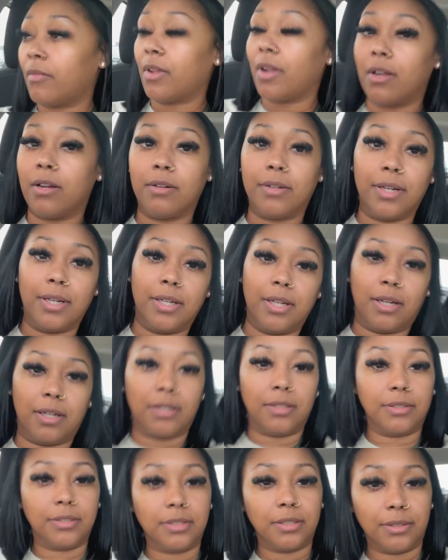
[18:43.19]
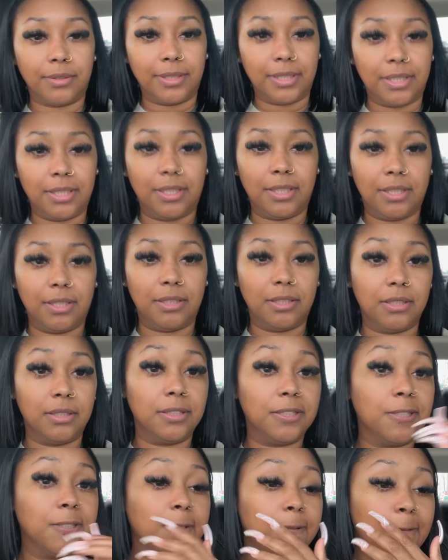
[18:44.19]
Okay, y'all. So, it
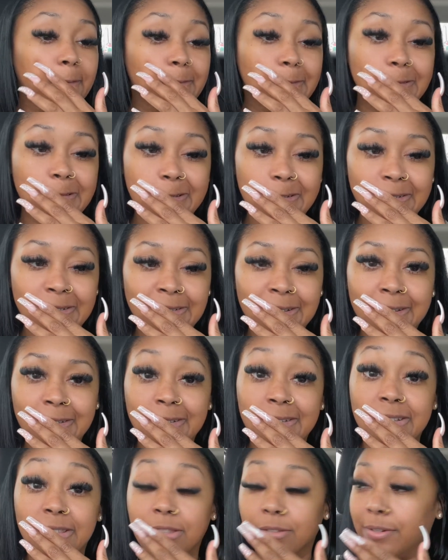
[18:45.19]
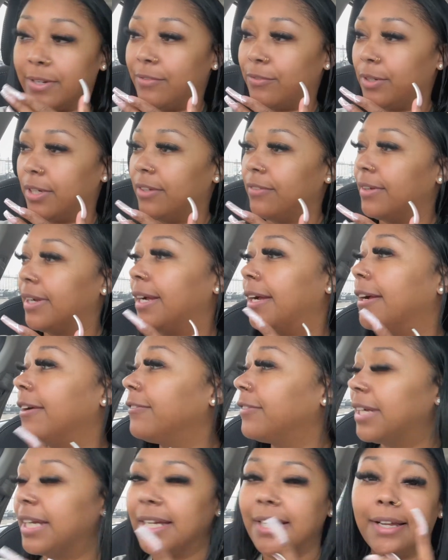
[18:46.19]
is 3:45.
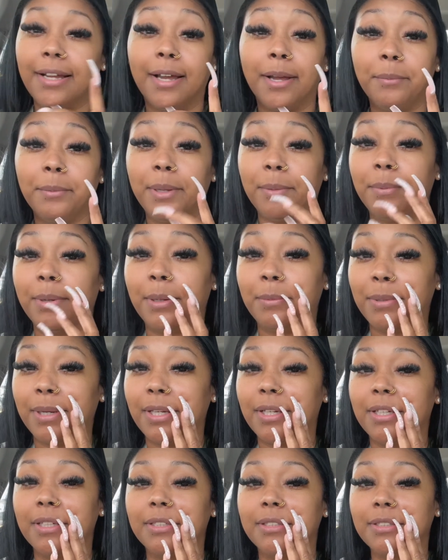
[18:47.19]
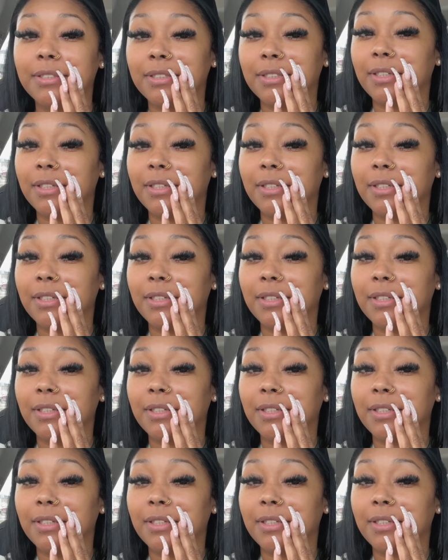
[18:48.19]
I'm at Popeye's.